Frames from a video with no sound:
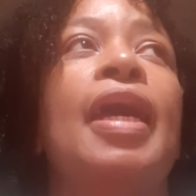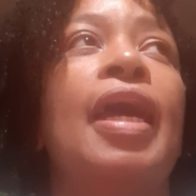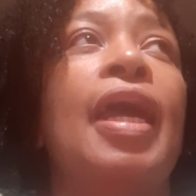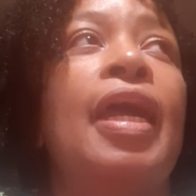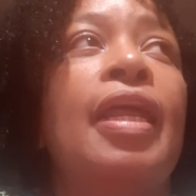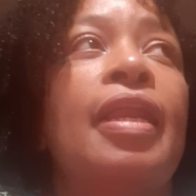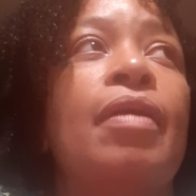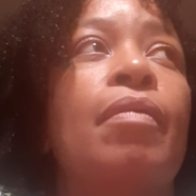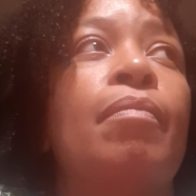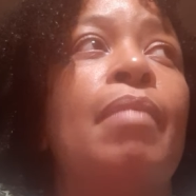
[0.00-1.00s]
And
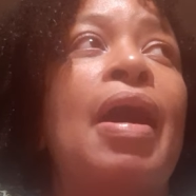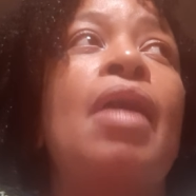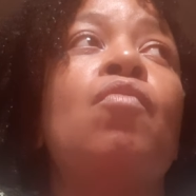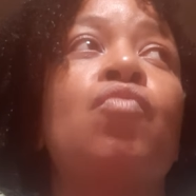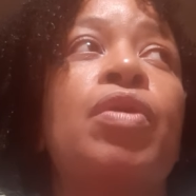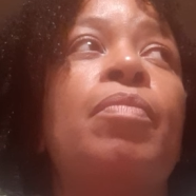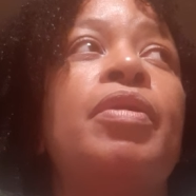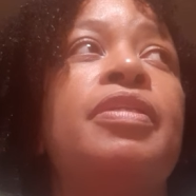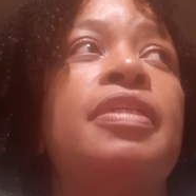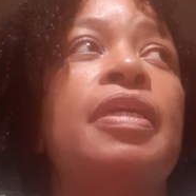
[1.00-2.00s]
my
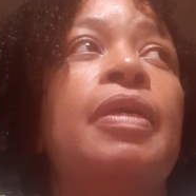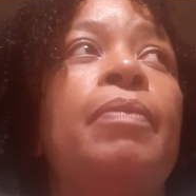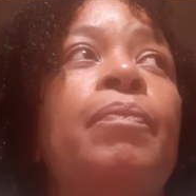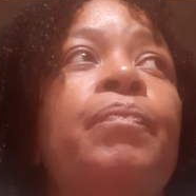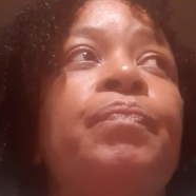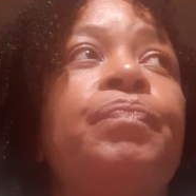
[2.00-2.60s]
remedy,